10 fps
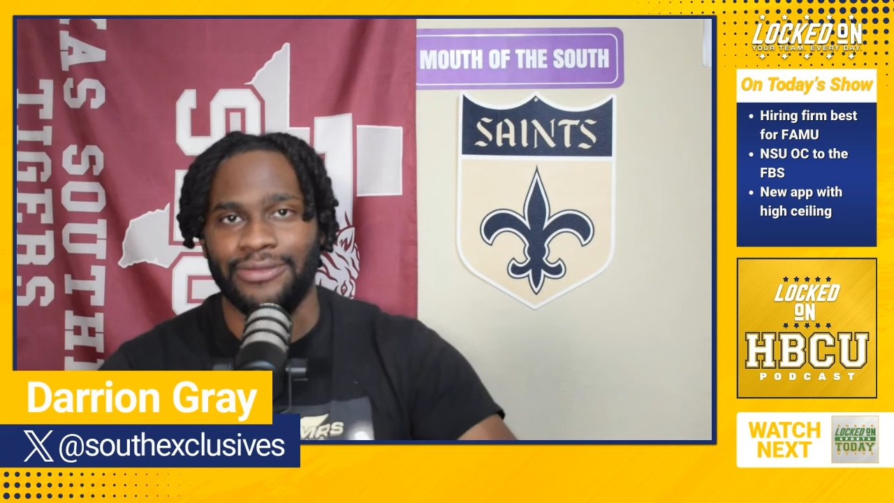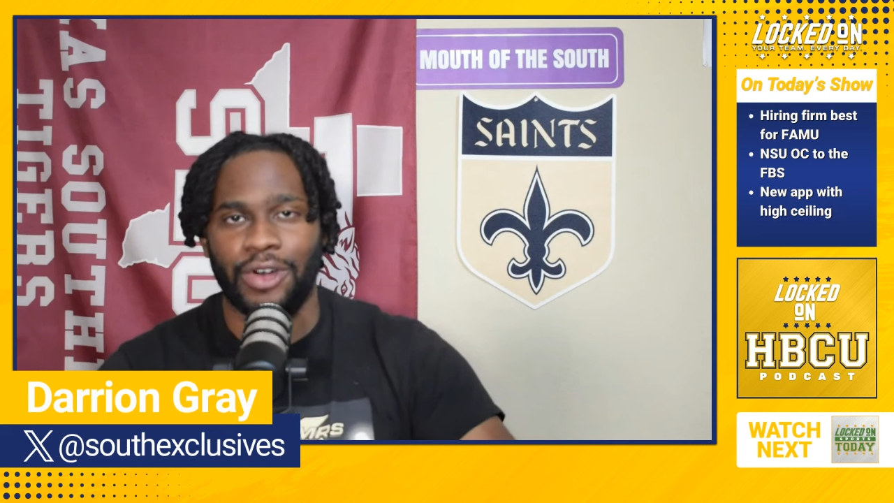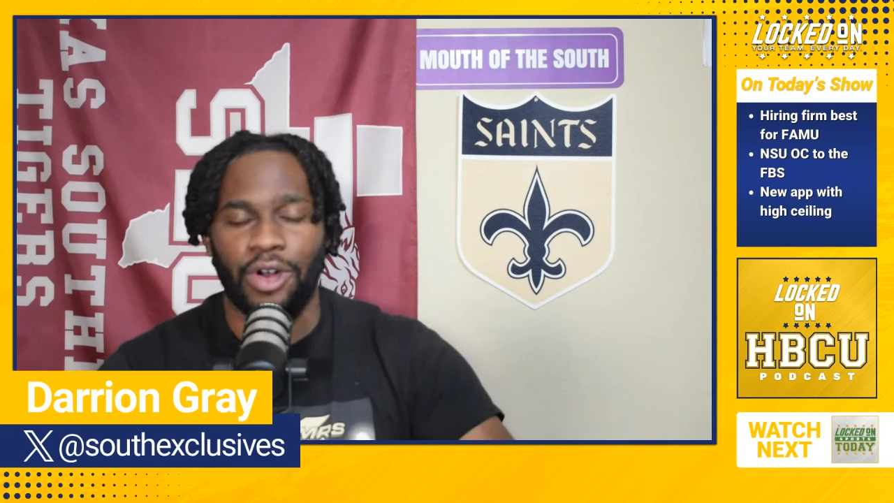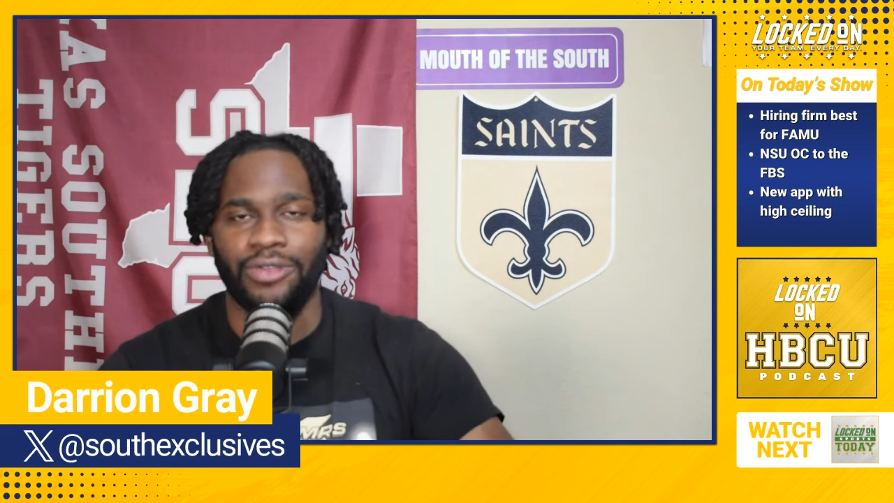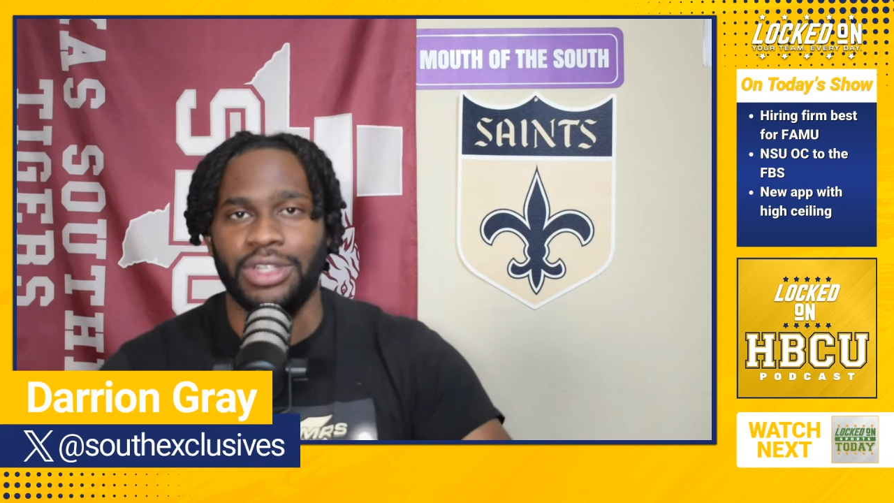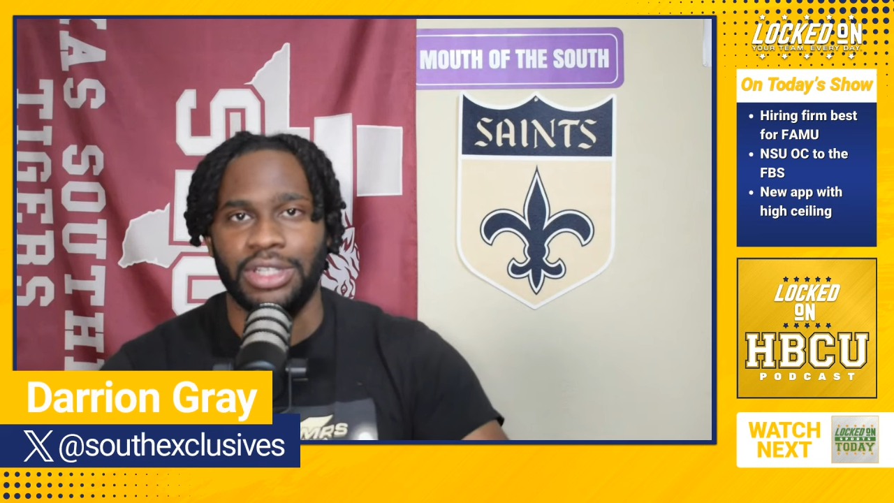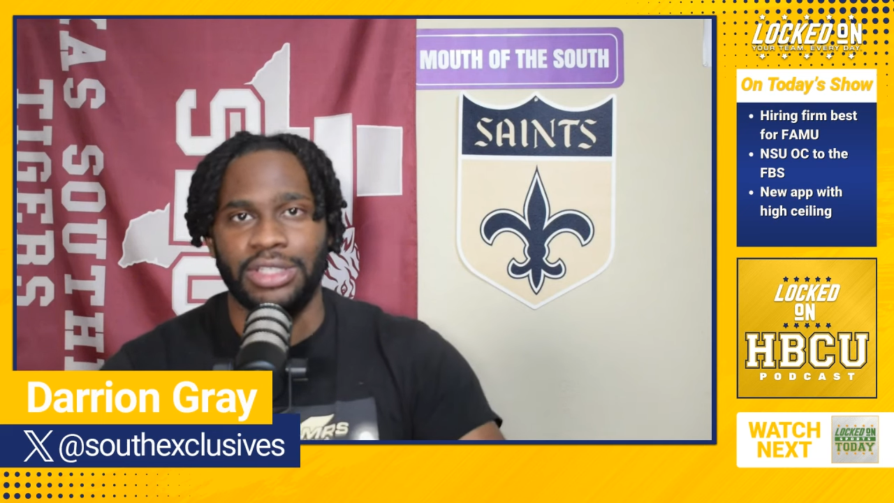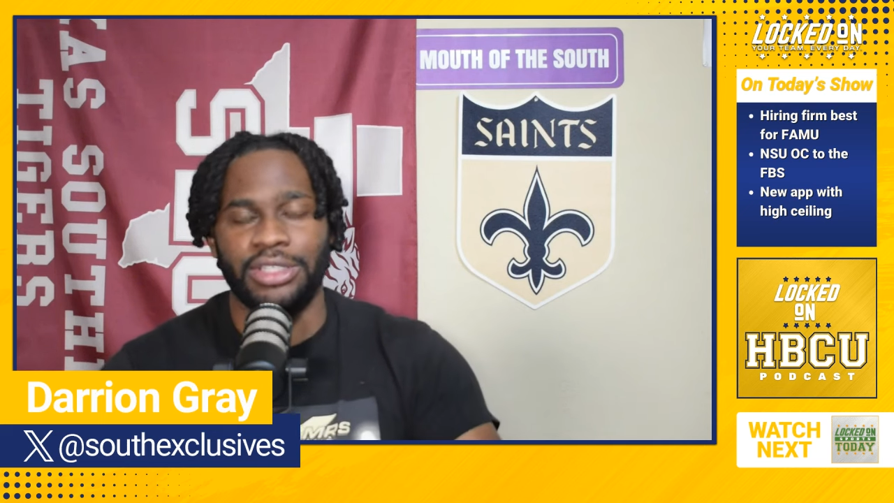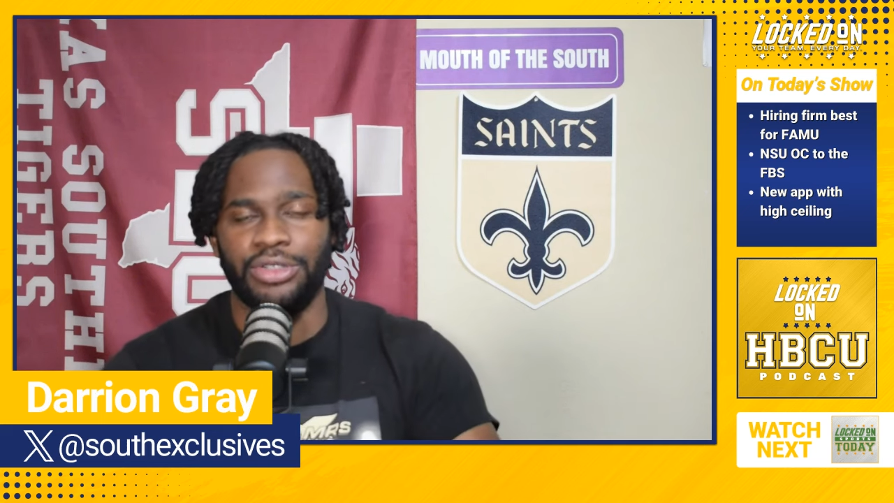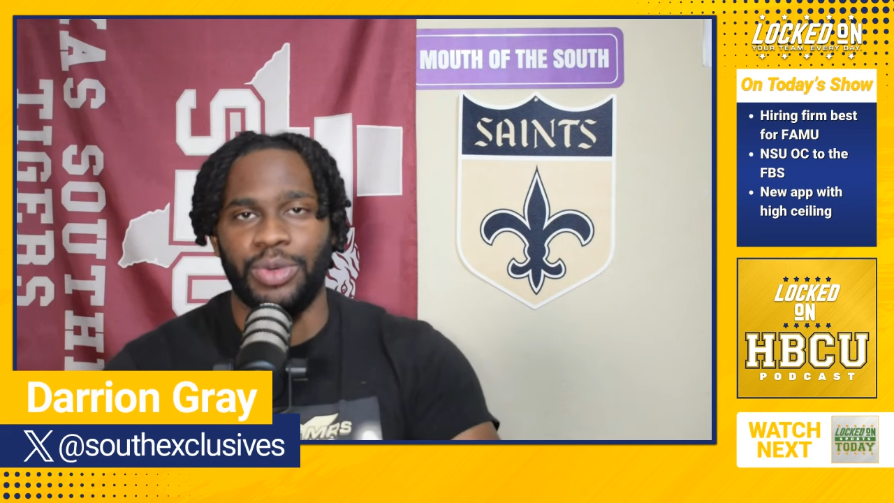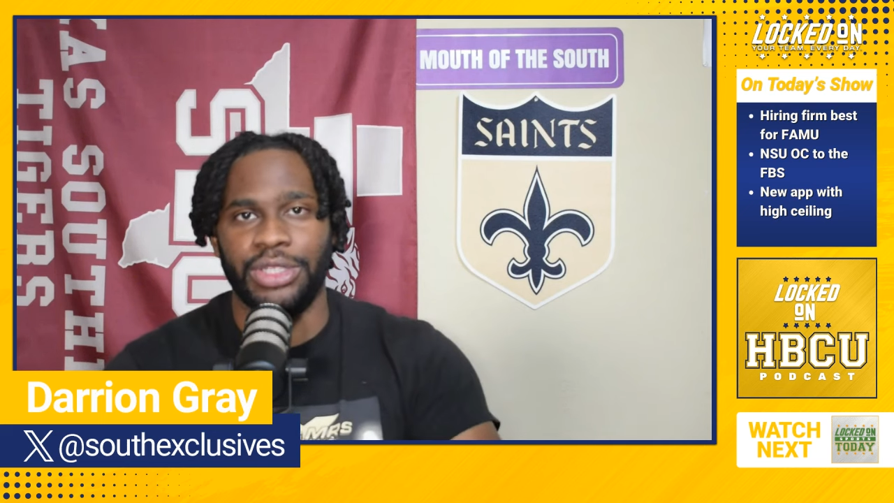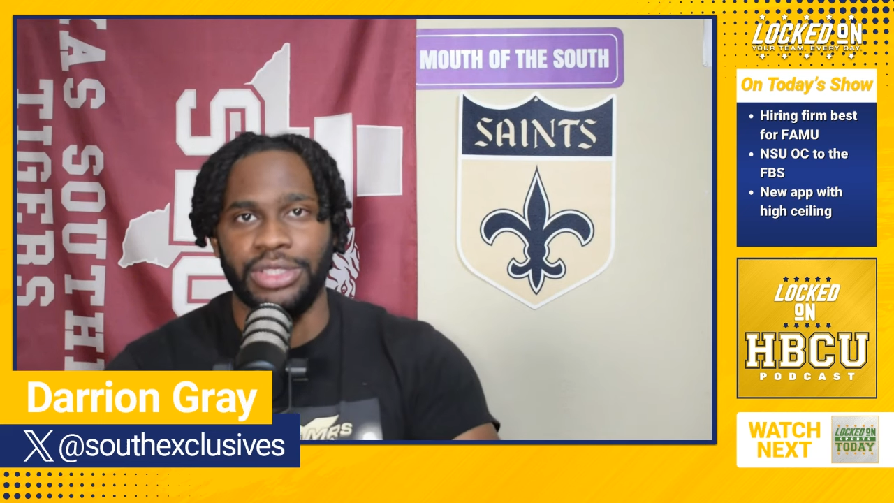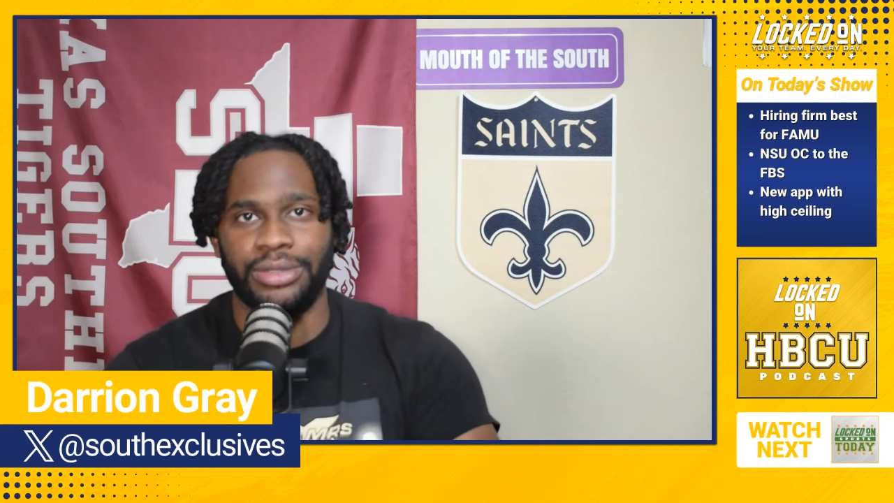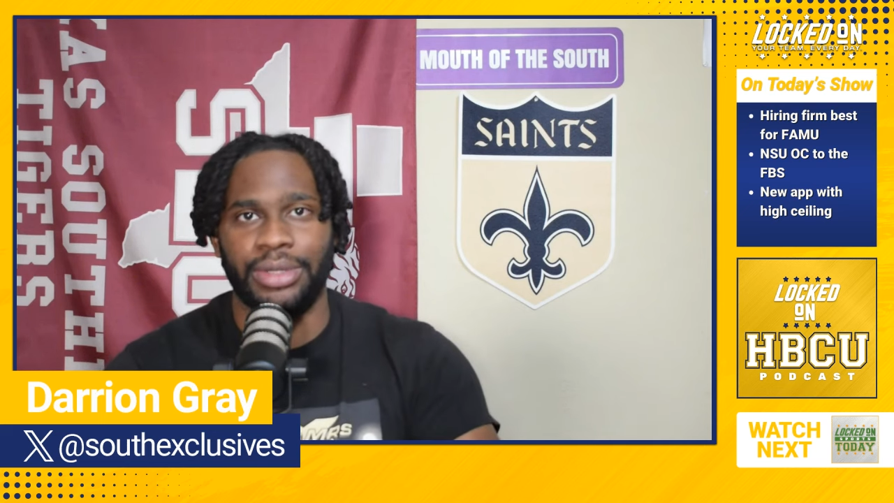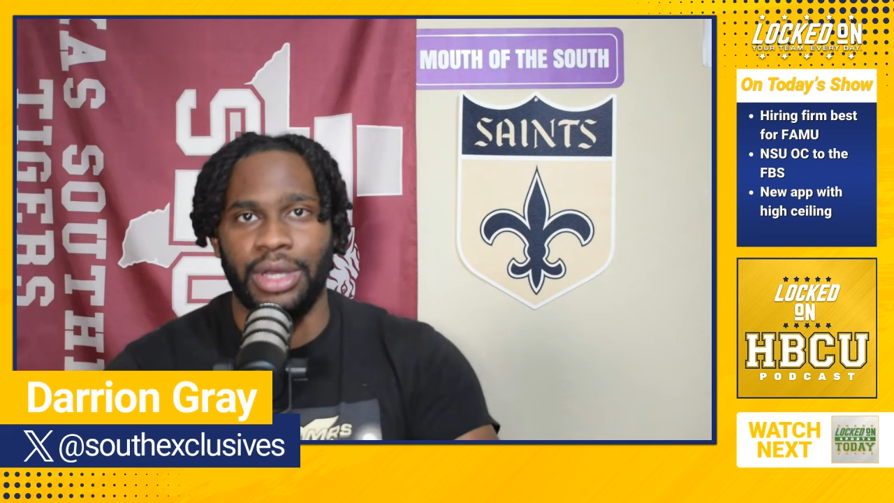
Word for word: involved in this situation.